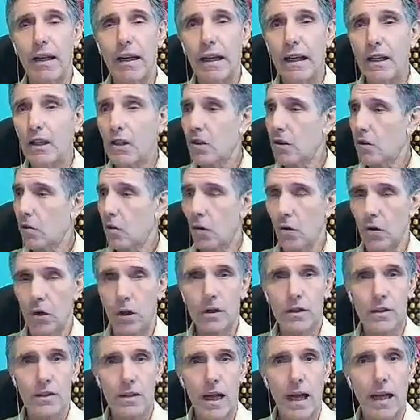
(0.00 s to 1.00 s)
It's going
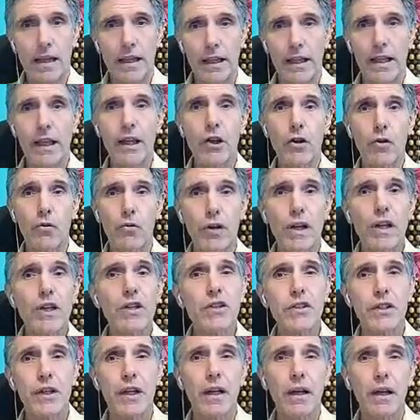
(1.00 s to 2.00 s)
to start
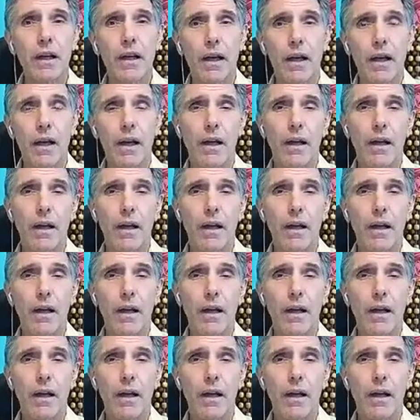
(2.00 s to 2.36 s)
increasing,